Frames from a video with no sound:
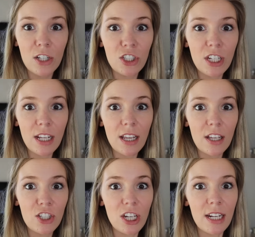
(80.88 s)
She
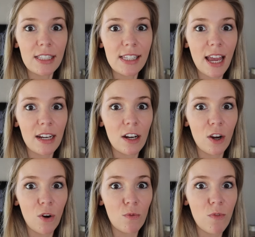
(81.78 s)
she didn't send
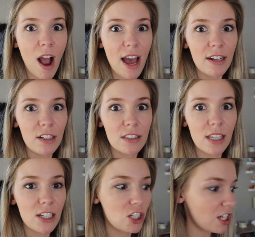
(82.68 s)
Ronald,
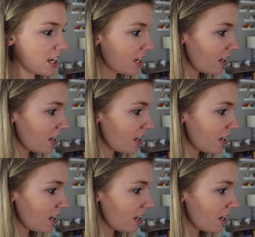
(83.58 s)
did she?